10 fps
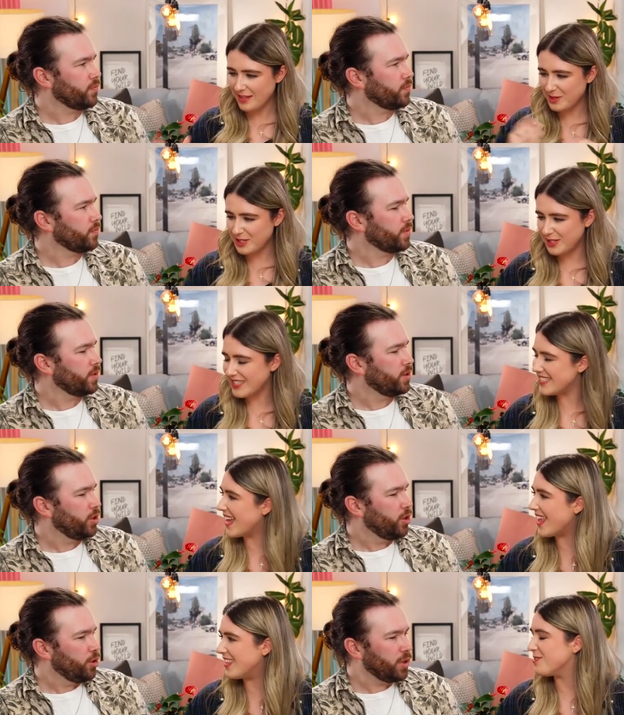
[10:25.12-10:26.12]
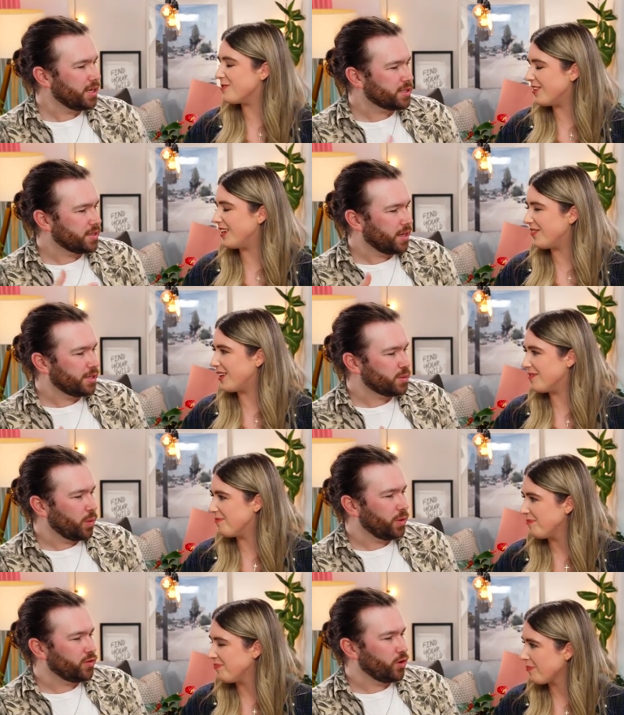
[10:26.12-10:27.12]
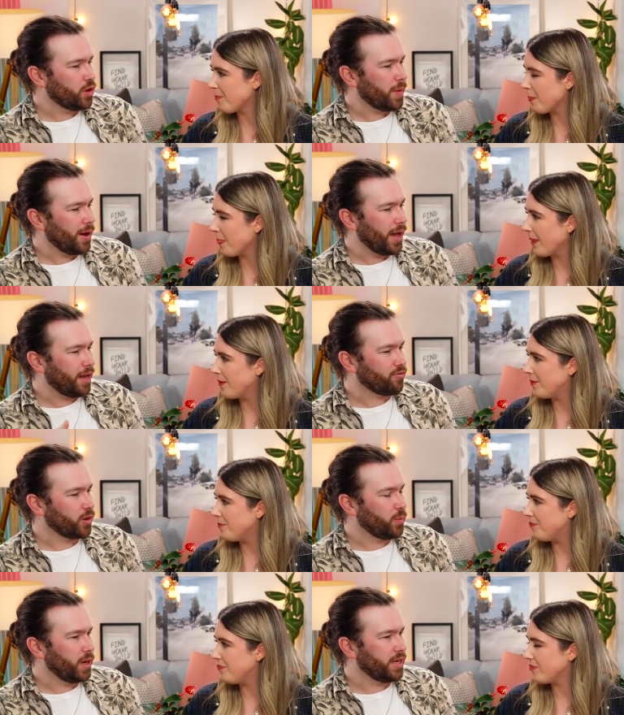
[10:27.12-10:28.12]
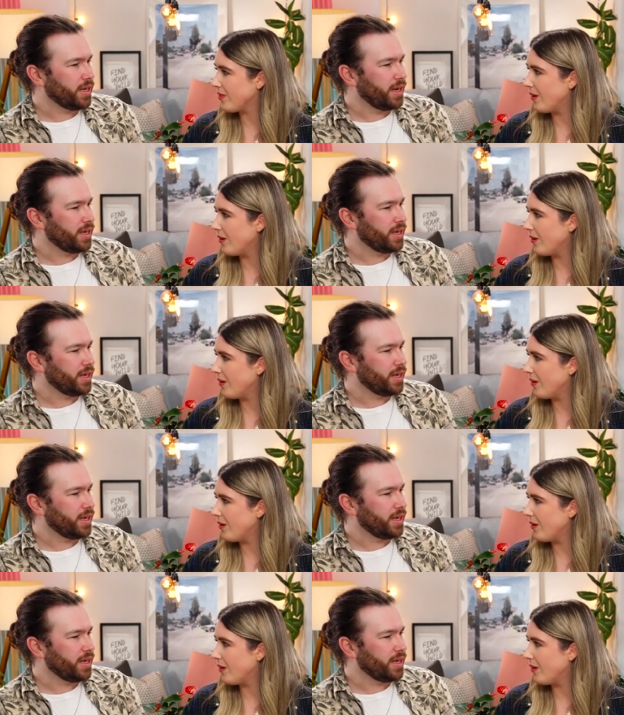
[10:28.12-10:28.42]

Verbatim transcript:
Speaker 1: think we should do this again.
Speaker 2: This but is really fun. It's what we talk about every week.